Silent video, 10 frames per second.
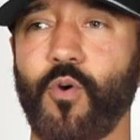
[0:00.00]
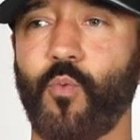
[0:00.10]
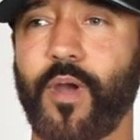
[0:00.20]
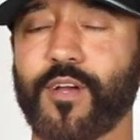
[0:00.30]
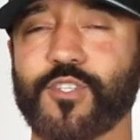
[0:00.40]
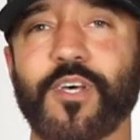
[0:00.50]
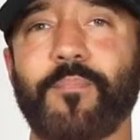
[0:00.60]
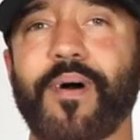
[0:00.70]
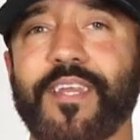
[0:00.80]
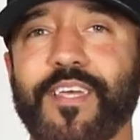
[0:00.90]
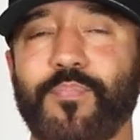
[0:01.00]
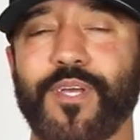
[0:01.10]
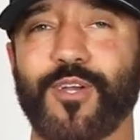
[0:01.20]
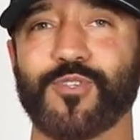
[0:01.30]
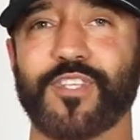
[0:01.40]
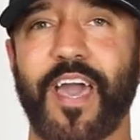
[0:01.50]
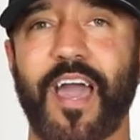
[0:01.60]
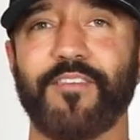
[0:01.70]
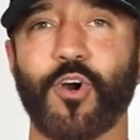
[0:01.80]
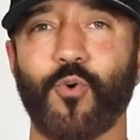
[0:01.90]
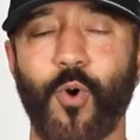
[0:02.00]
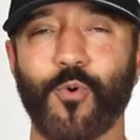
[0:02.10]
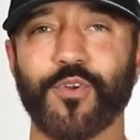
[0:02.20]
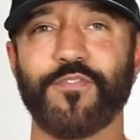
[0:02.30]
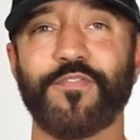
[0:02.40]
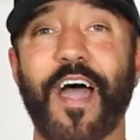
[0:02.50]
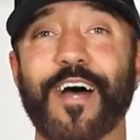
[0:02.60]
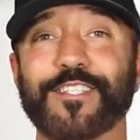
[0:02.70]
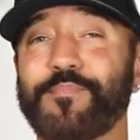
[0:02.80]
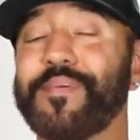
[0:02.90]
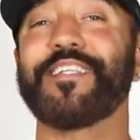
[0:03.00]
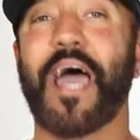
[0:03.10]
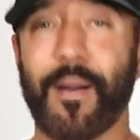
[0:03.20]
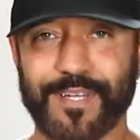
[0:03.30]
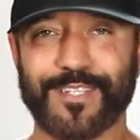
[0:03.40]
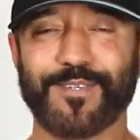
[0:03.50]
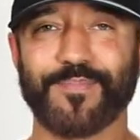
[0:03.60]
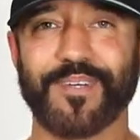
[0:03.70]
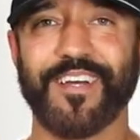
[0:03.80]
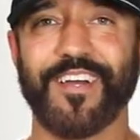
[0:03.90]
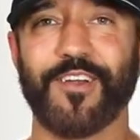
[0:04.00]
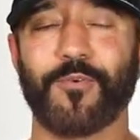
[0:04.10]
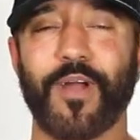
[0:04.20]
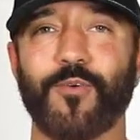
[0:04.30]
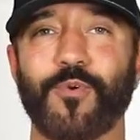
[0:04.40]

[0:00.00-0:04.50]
where somebody appears to have a, quote, fast metabolism, right?